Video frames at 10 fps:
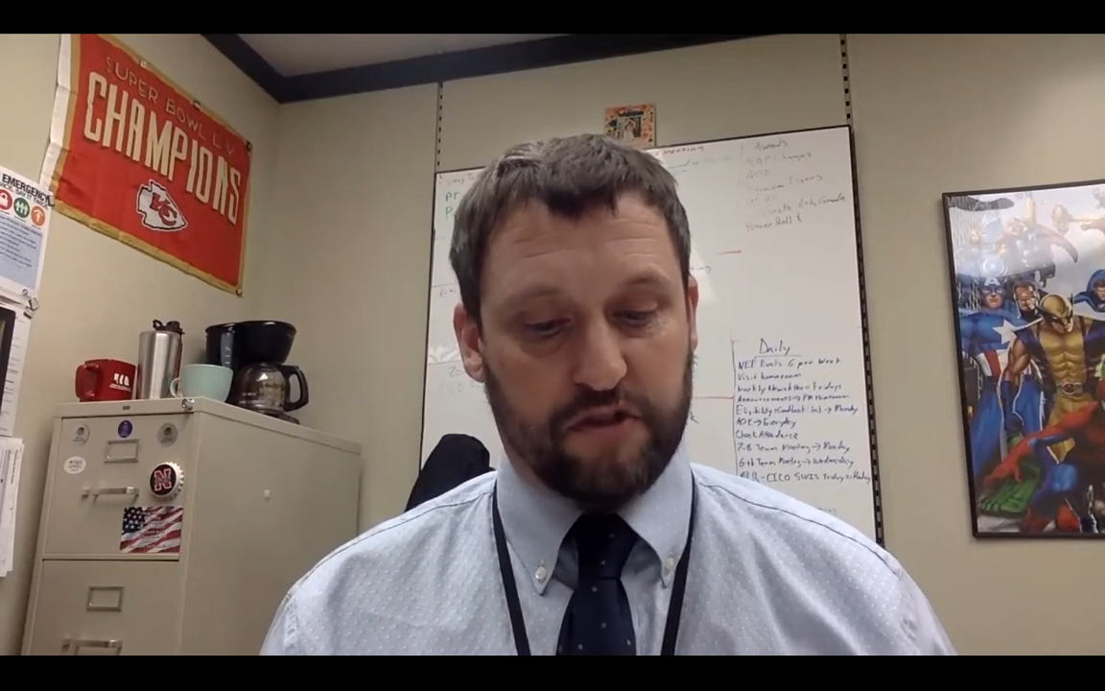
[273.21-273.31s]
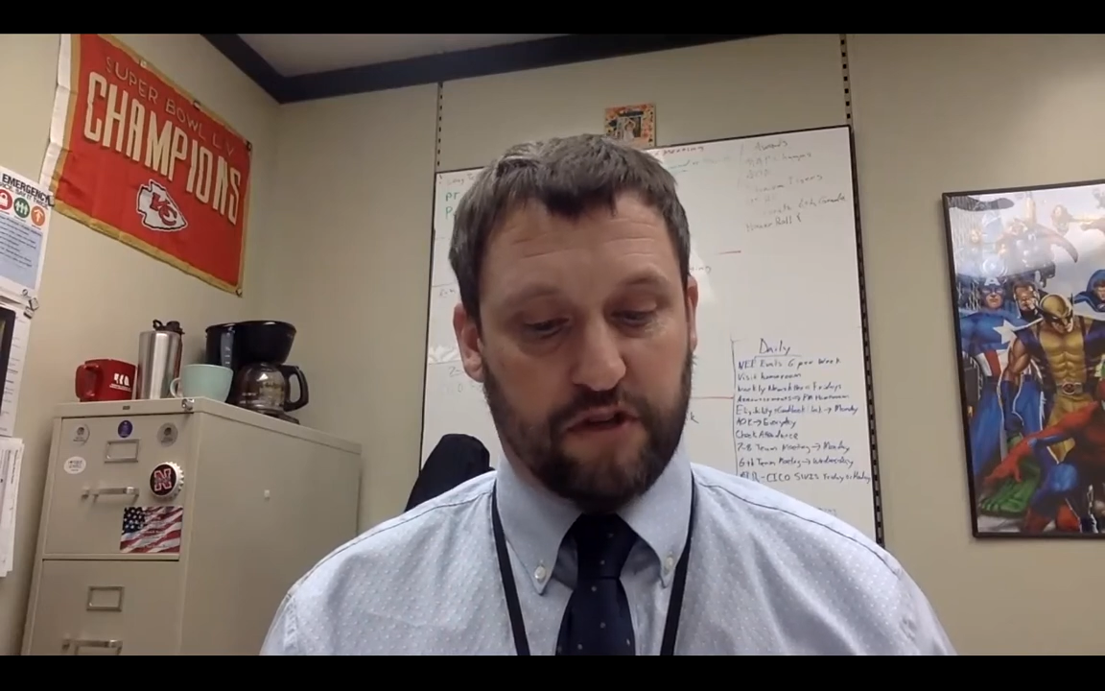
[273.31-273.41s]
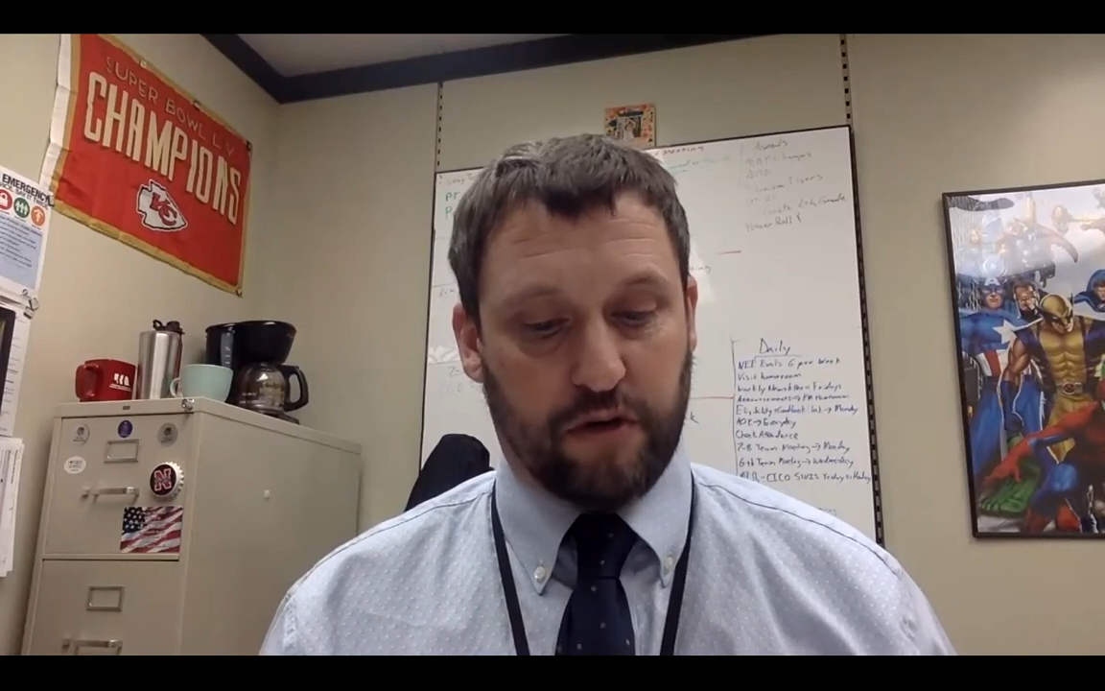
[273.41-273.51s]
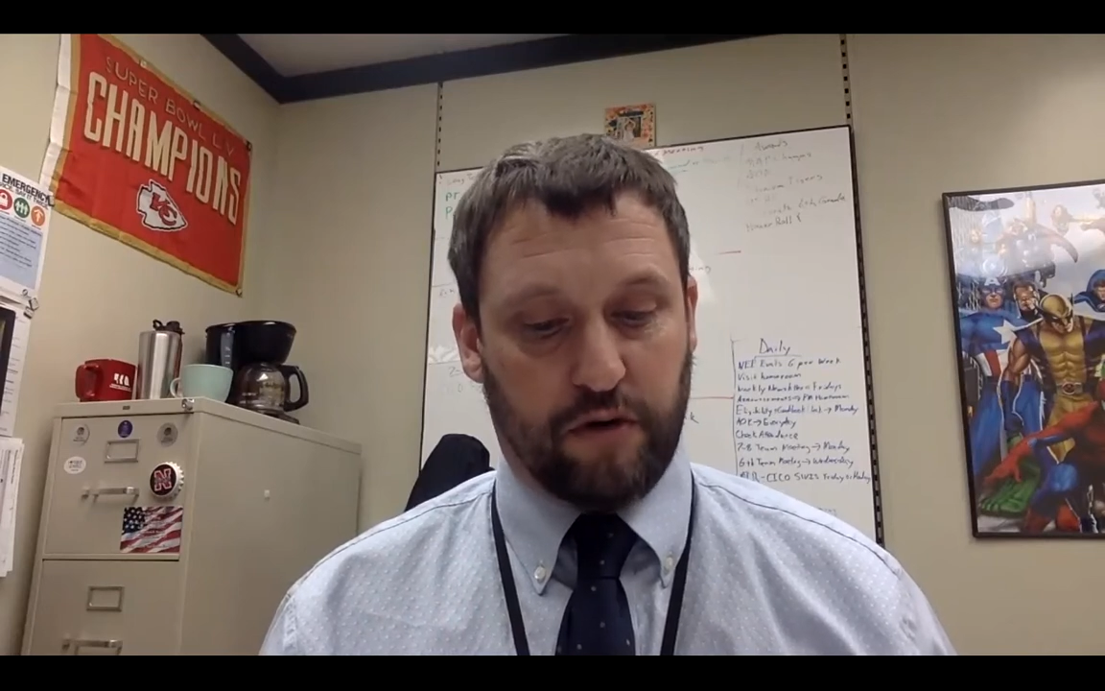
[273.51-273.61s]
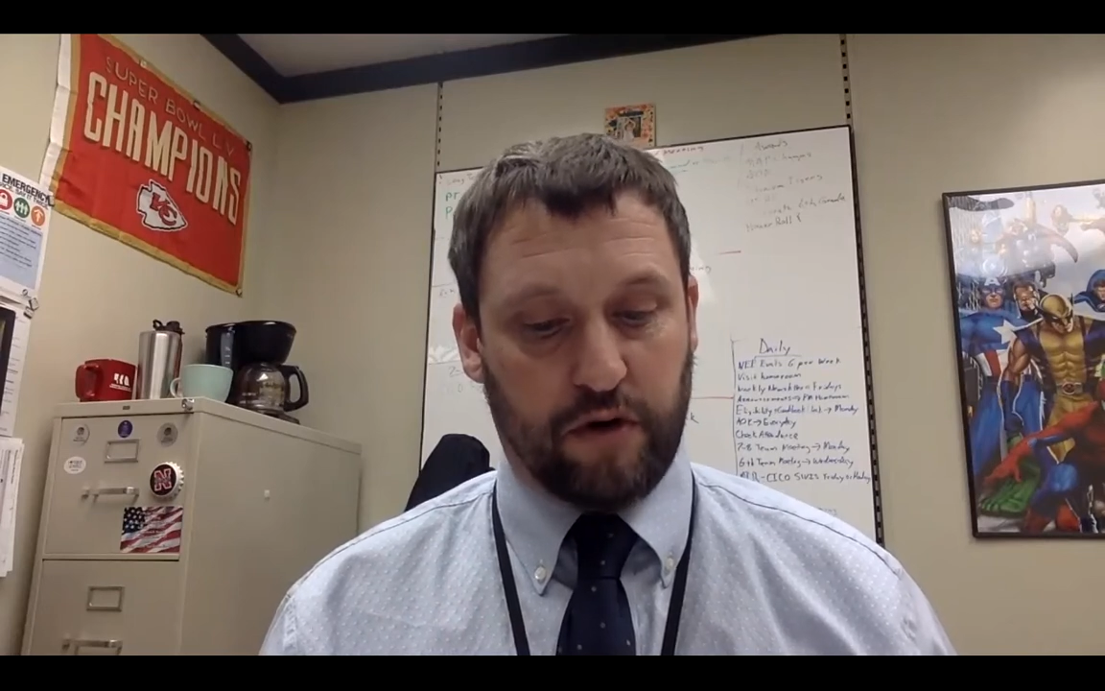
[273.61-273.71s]

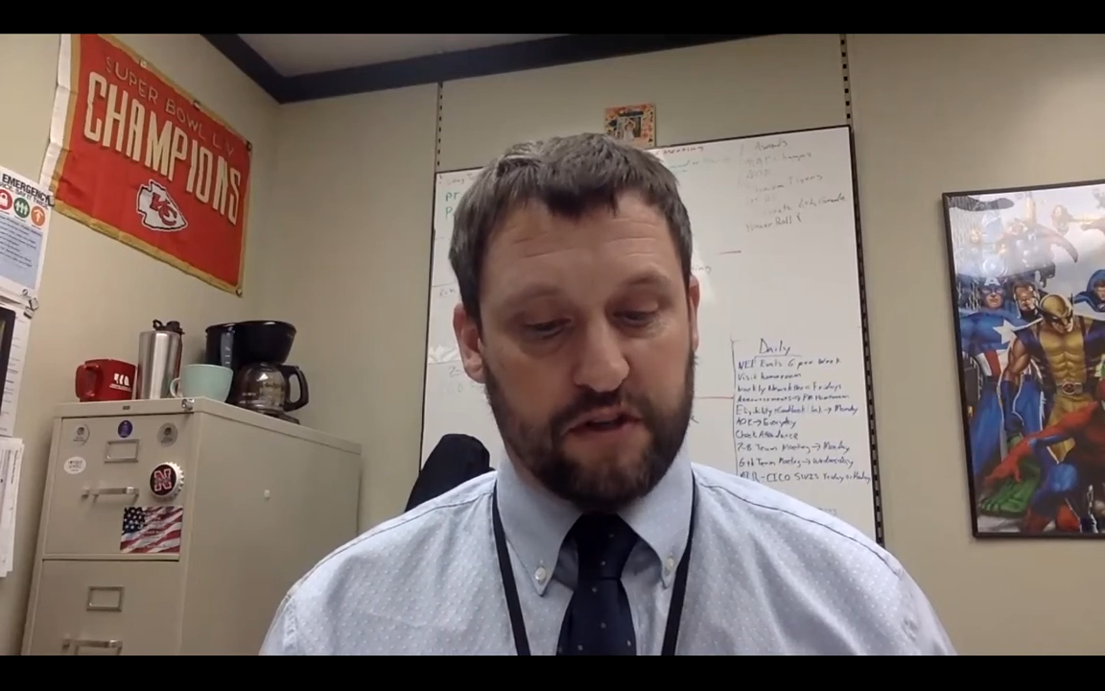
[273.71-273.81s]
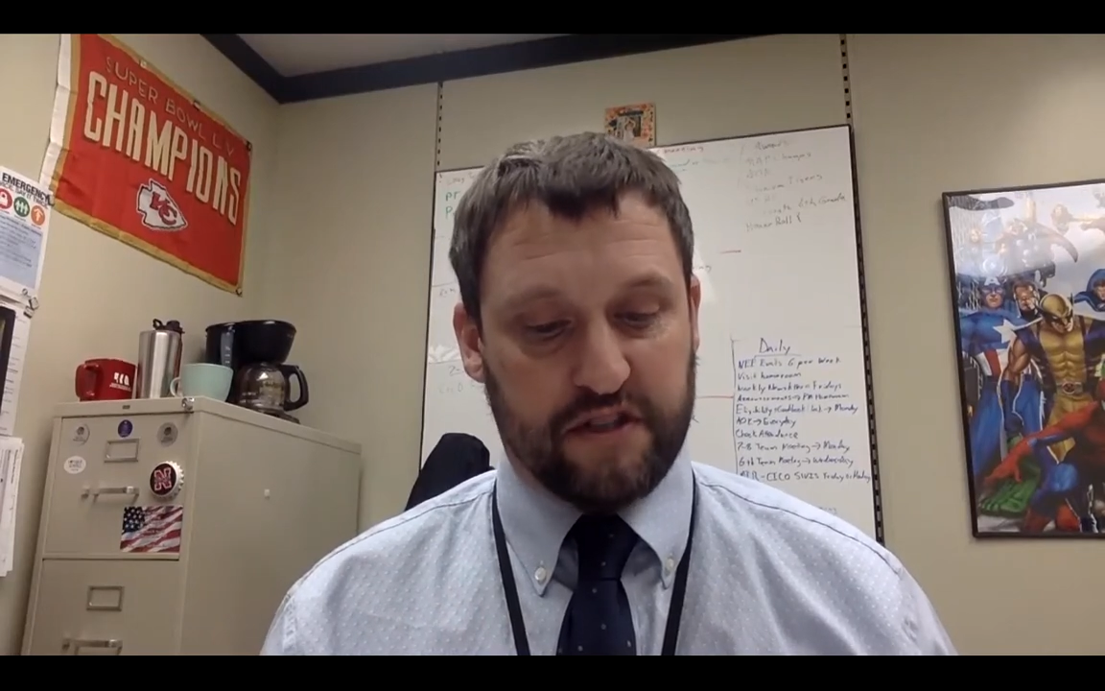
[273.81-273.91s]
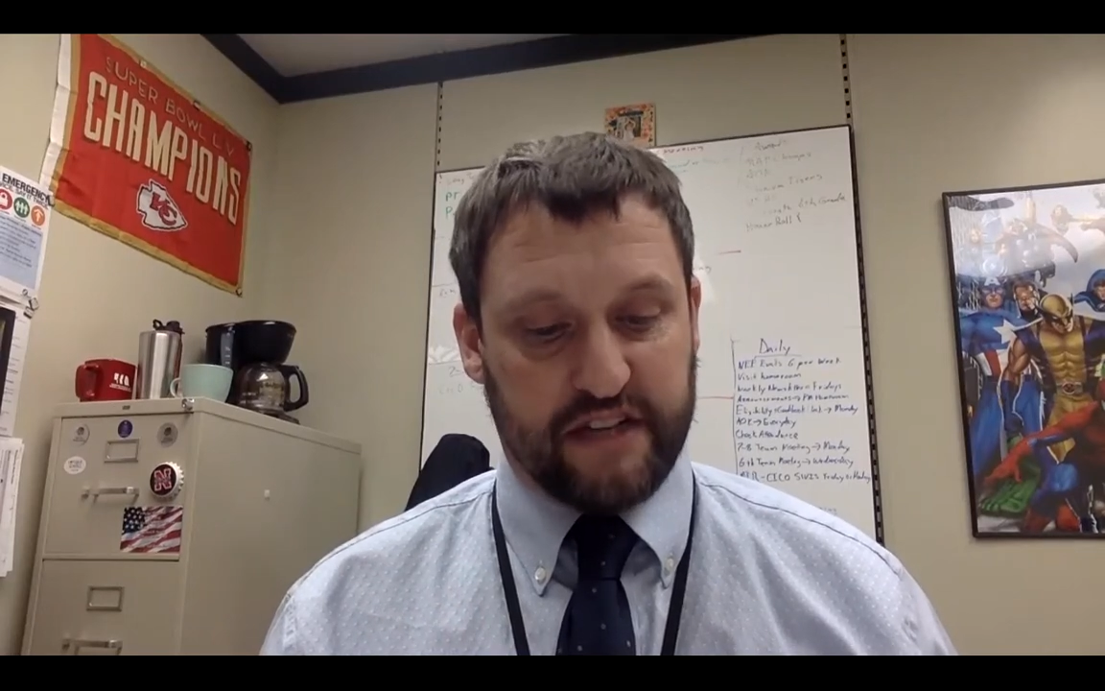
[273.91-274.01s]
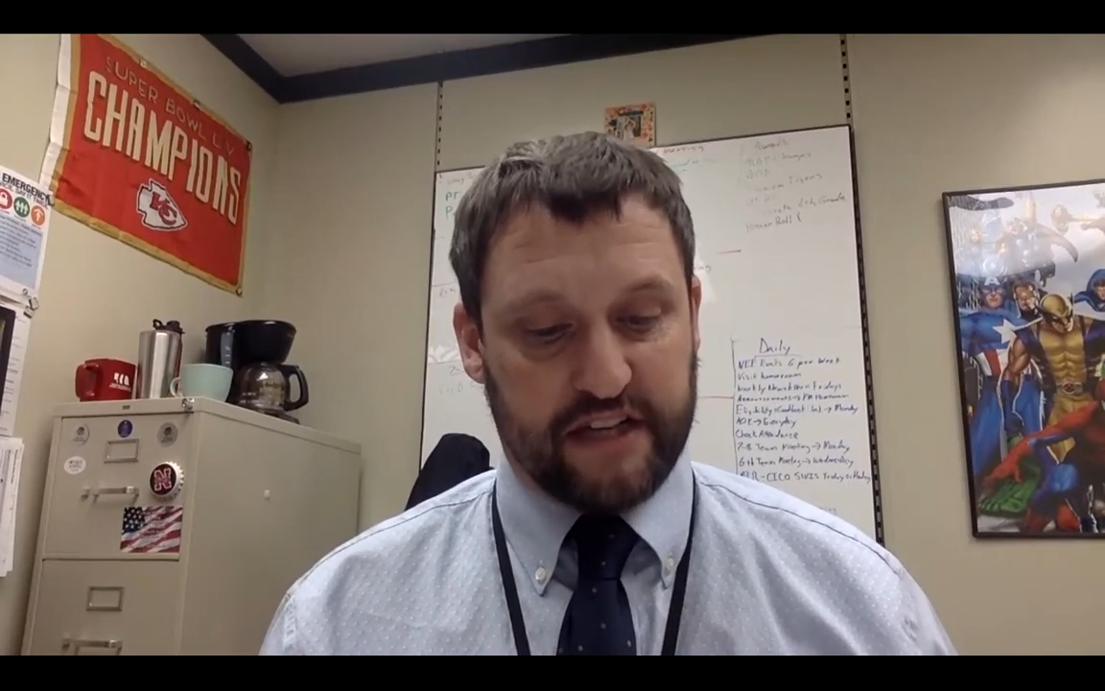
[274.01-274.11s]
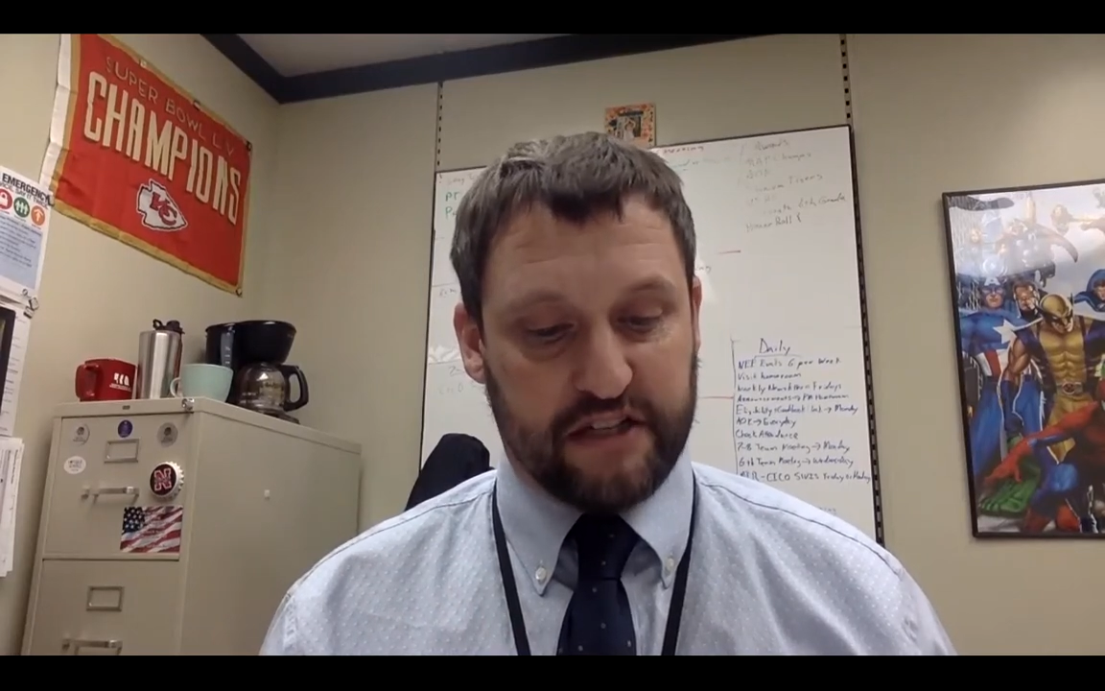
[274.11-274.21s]
So,
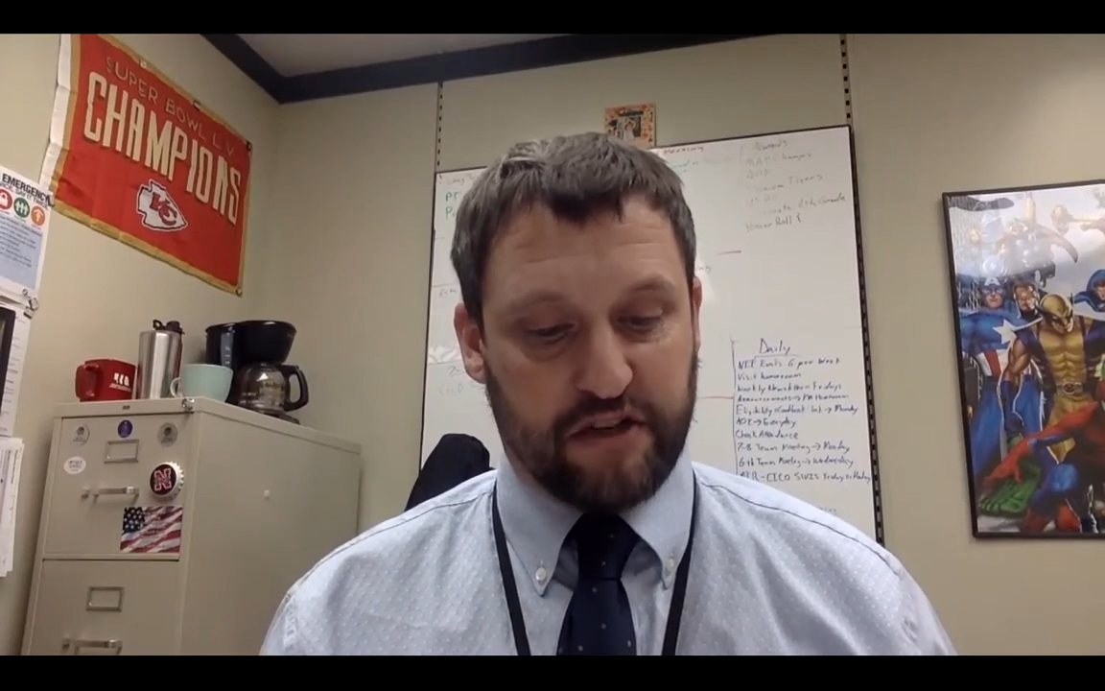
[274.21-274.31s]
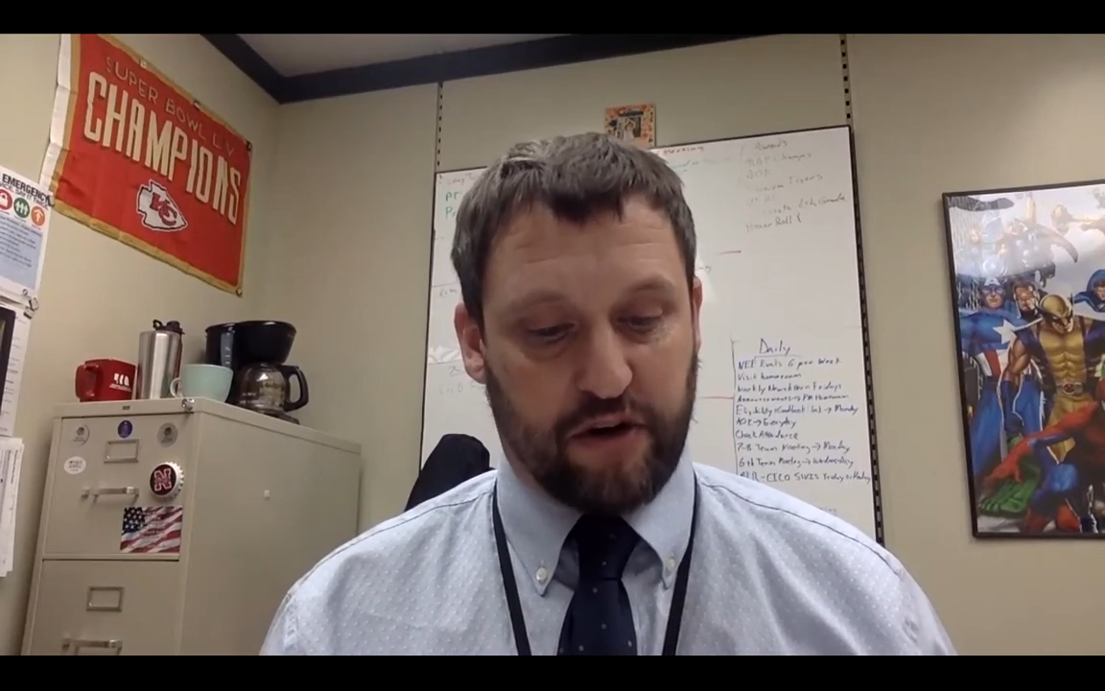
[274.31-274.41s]
sixth